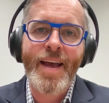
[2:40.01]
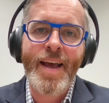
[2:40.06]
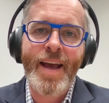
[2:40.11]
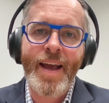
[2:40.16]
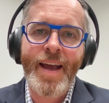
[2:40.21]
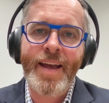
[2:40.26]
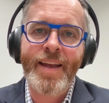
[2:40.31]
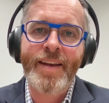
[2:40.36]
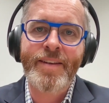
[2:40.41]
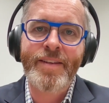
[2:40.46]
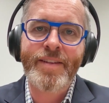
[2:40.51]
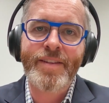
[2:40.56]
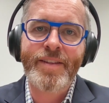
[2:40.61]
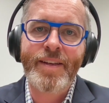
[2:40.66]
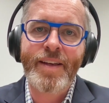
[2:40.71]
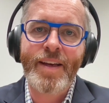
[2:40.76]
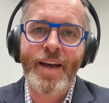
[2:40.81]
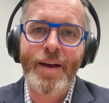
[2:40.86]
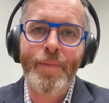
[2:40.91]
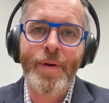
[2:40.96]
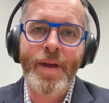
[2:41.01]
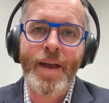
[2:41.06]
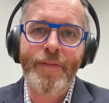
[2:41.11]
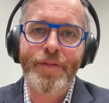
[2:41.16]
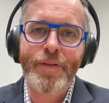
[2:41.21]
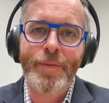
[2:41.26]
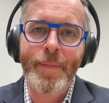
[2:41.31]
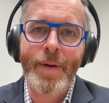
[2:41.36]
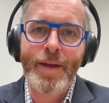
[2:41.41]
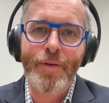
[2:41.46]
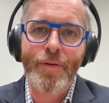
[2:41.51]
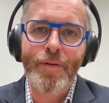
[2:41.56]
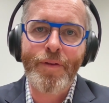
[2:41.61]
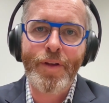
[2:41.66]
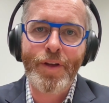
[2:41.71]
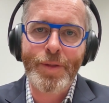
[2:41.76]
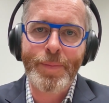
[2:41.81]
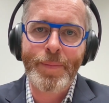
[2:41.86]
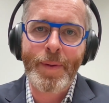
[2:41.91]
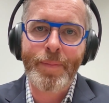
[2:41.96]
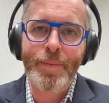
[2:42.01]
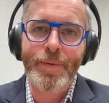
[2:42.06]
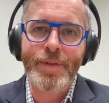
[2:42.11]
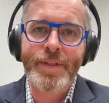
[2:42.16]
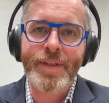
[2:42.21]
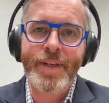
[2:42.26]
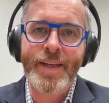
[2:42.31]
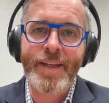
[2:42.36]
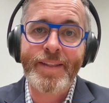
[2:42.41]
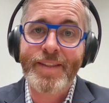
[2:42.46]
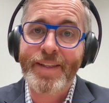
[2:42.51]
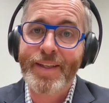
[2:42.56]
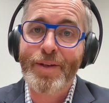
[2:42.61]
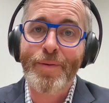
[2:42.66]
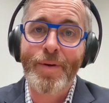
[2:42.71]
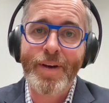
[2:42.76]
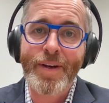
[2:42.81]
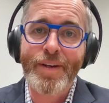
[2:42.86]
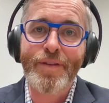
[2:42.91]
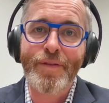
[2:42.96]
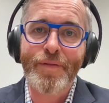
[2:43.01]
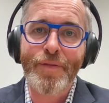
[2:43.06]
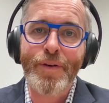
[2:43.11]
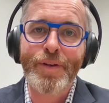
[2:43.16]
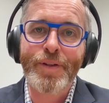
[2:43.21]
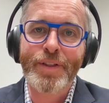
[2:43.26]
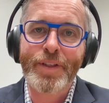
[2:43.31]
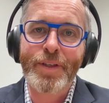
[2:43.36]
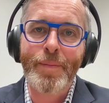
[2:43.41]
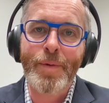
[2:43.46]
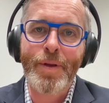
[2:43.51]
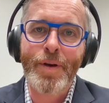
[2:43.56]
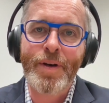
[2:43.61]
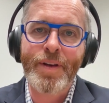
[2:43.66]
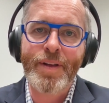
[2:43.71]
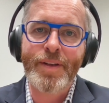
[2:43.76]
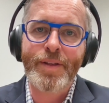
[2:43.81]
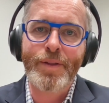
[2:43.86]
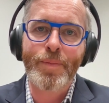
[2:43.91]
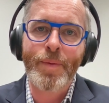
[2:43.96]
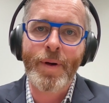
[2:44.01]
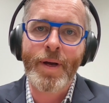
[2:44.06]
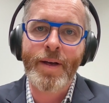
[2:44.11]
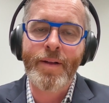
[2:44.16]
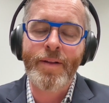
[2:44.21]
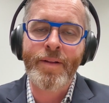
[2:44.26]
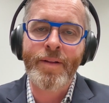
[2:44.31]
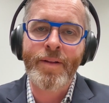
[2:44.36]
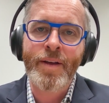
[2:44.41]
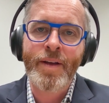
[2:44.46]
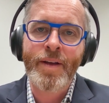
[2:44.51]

And we have to meet all those people's needs, and they're quite a diverse community as well.